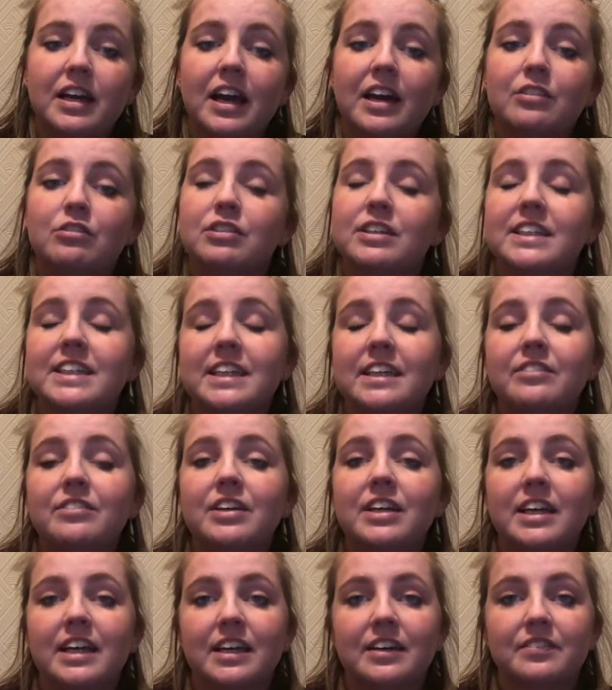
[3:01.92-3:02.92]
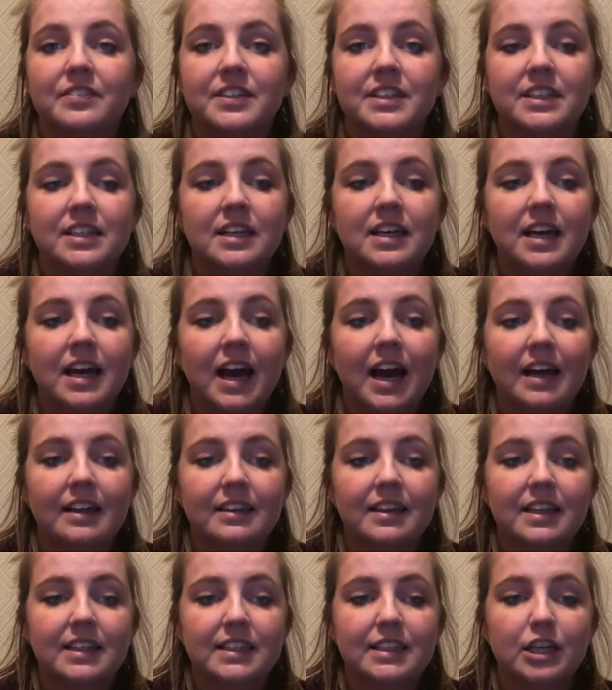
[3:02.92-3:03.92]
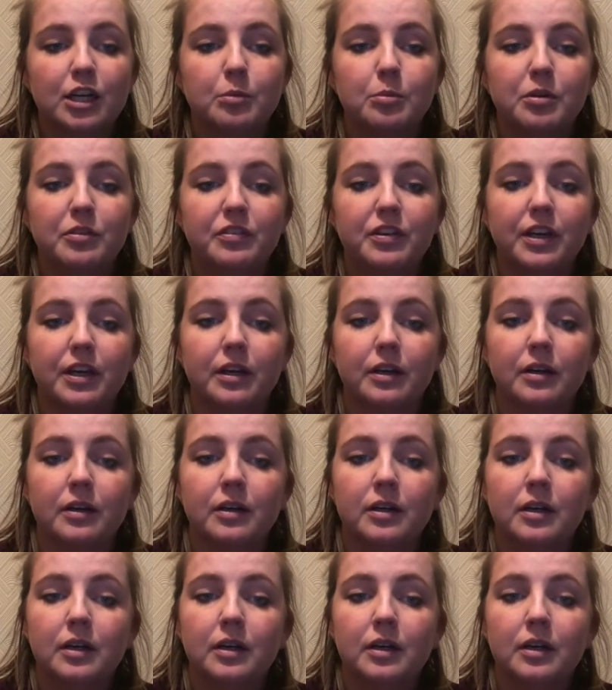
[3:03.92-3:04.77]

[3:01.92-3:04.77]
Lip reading: and receiving gifts at this time of year,